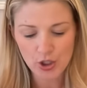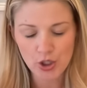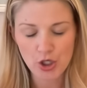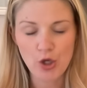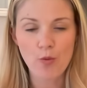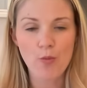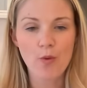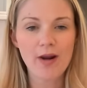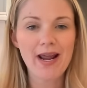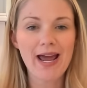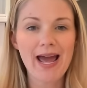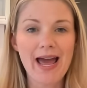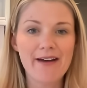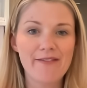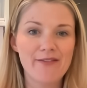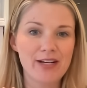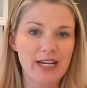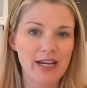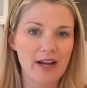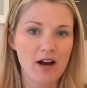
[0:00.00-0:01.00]
You want to
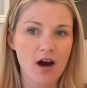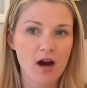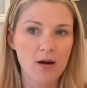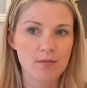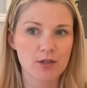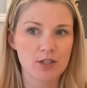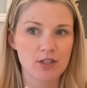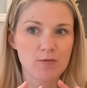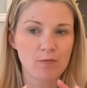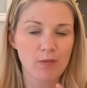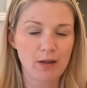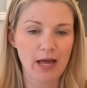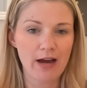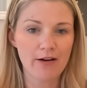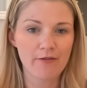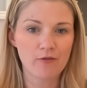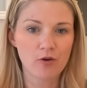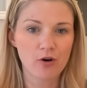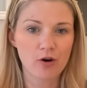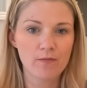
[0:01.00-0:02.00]
have an e-commerce
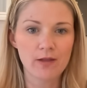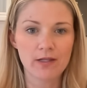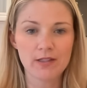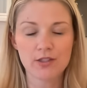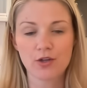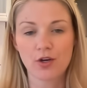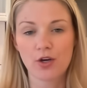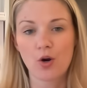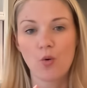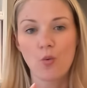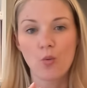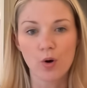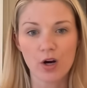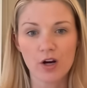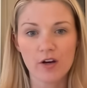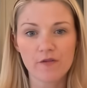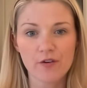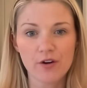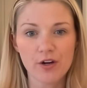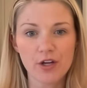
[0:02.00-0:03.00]
platform that's going to
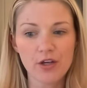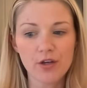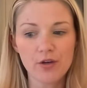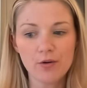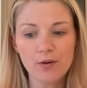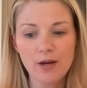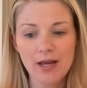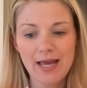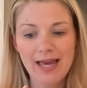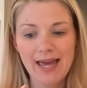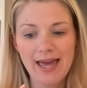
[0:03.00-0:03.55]
work for you,